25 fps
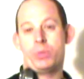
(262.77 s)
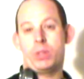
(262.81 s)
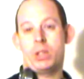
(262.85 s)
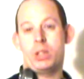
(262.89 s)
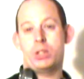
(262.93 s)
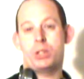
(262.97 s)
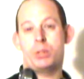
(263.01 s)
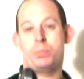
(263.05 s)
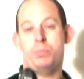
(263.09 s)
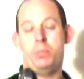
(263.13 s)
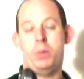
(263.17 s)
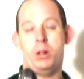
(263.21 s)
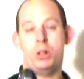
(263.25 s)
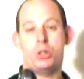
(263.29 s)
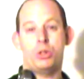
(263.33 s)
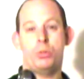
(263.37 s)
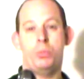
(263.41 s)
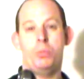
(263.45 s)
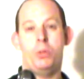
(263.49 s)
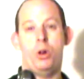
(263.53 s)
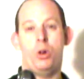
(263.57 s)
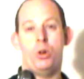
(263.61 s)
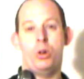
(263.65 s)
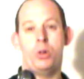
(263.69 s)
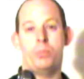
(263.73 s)
it's much
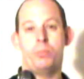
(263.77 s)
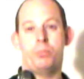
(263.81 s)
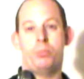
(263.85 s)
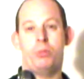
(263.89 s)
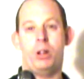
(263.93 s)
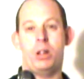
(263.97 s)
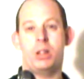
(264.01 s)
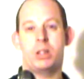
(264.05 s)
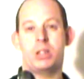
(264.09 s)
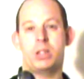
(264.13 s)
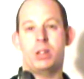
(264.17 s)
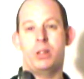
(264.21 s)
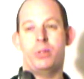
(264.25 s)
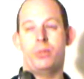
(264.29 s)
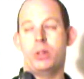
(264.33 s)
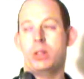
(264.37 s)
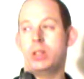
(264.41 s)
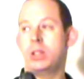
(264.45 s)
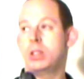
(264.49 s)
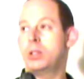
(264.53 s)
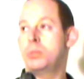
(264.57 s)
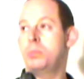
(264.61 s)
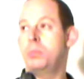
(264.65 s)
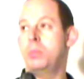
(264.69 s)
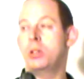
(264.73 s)
more impressive and
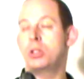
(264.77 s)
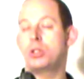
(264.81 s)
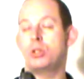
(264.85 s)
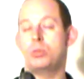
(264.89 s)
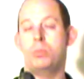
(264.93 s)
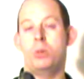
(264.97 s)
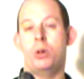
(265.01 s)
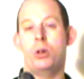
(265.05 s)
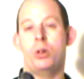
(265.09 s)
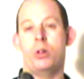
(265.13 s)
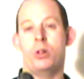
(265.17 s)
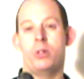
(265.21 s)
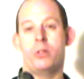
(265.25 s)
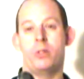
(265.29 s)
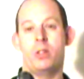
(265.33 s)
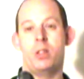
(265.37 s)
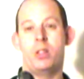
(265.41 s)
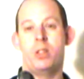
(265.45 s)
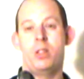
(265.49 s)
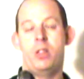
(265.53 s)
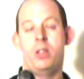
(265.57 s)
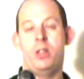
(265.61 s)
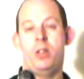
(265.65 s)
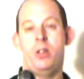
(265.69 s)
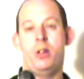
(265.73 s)
it's much more
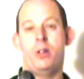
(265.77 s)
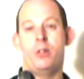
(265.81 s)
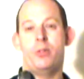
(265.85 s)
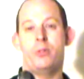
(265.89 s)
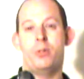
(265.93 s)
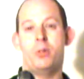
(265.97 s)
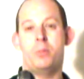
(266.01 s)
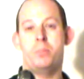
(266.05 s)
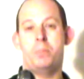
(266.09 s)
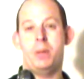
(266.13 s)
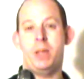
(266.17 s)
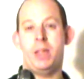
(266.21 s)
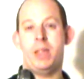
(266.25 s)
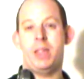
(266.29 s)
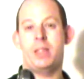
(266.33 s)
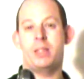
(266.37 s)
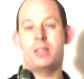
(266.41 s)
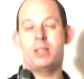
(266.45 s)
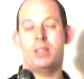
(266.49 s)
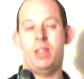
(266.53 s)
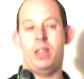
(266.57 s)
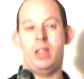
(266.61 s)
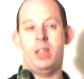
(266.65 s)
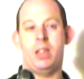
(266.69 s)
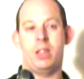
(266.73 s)
of a big
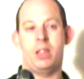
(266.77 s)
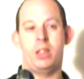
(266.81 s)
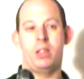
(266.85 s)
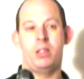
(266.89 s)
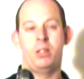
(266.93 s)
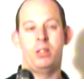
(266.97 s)
thing.